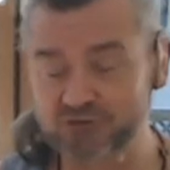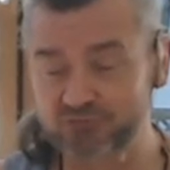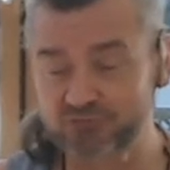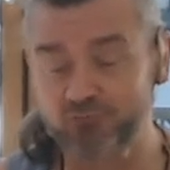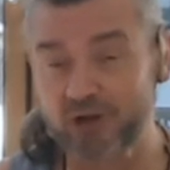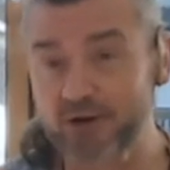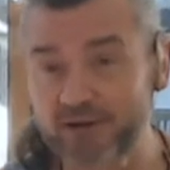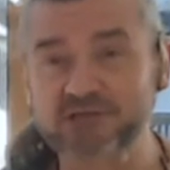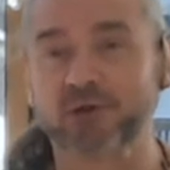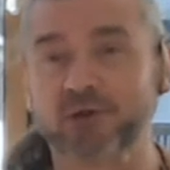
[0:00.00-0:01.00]
just
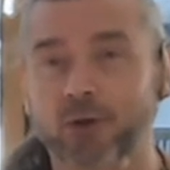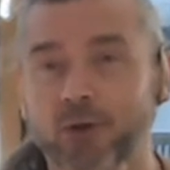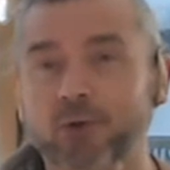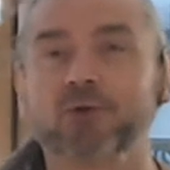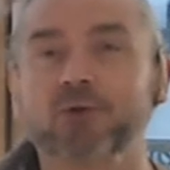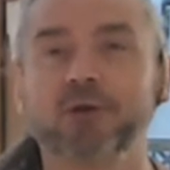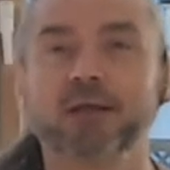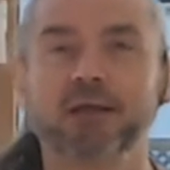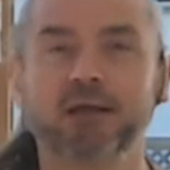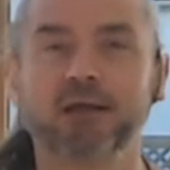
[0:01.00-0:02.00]
raring to go.
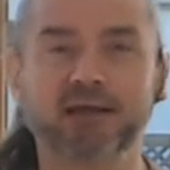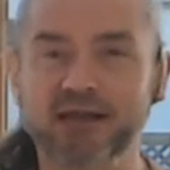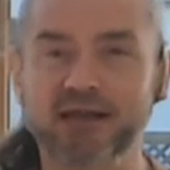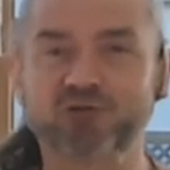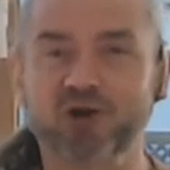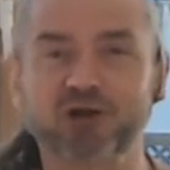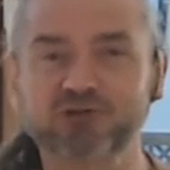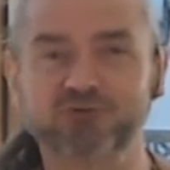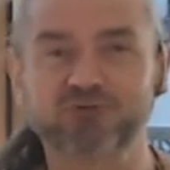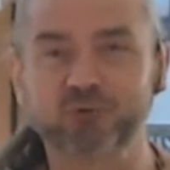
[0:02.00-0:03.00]
Get in
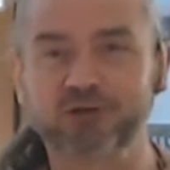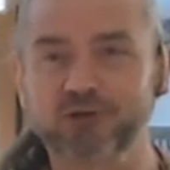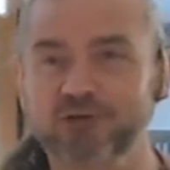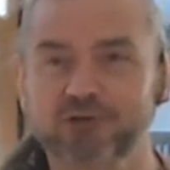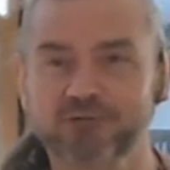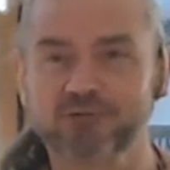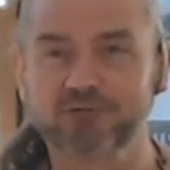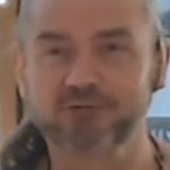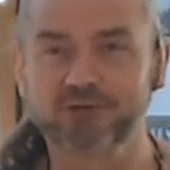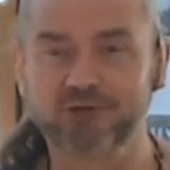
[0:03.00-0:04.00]
touch if you want to
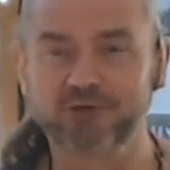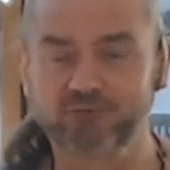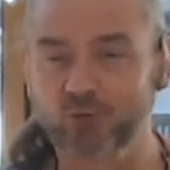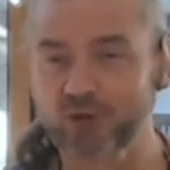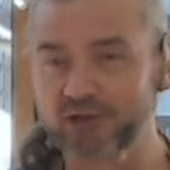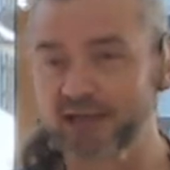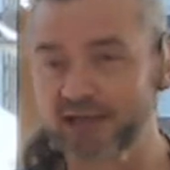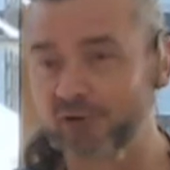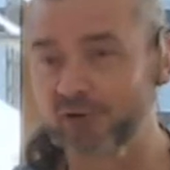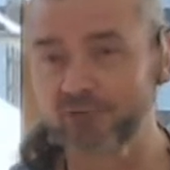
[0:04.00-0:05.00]

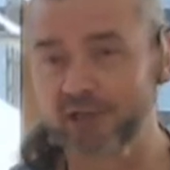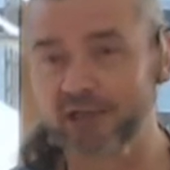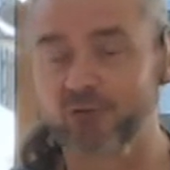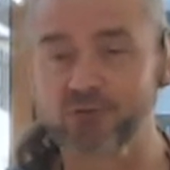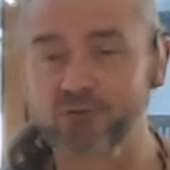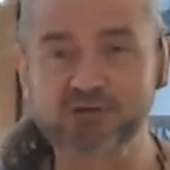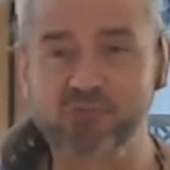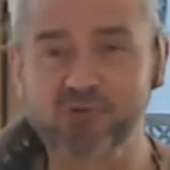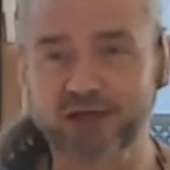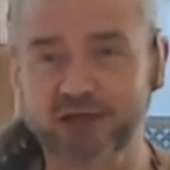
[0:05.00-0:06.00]
get in on
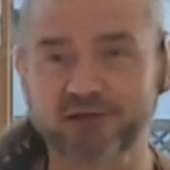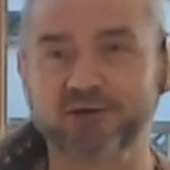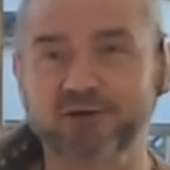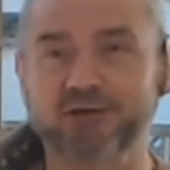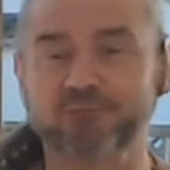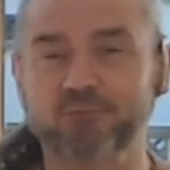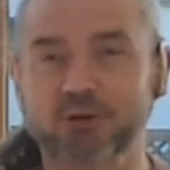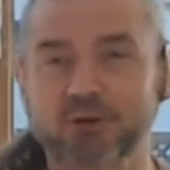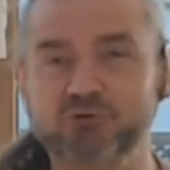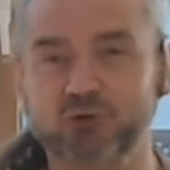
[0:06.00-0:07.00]
something, and
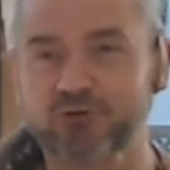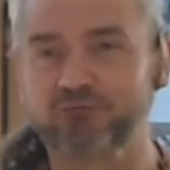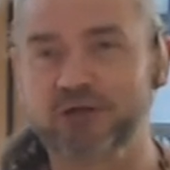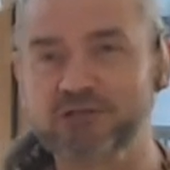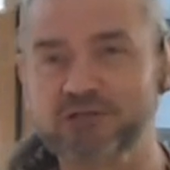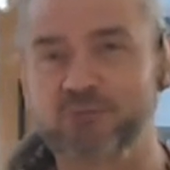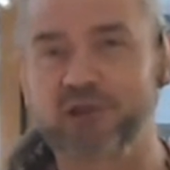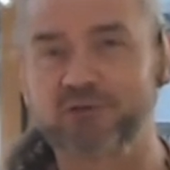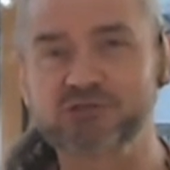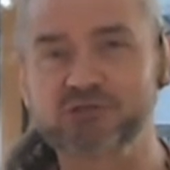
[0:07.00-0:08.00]
I'm sure I'll find
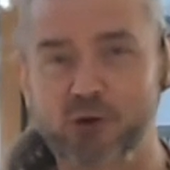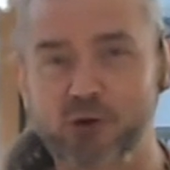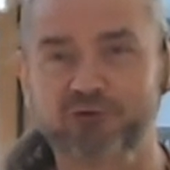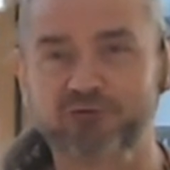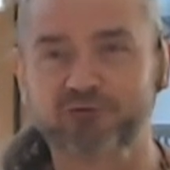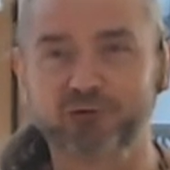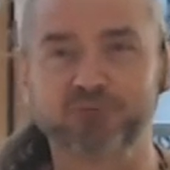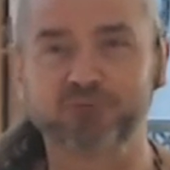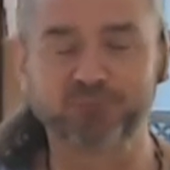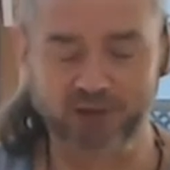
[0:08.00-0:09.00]
something that's appropriate
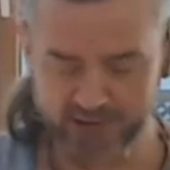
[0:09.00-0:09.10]
for you.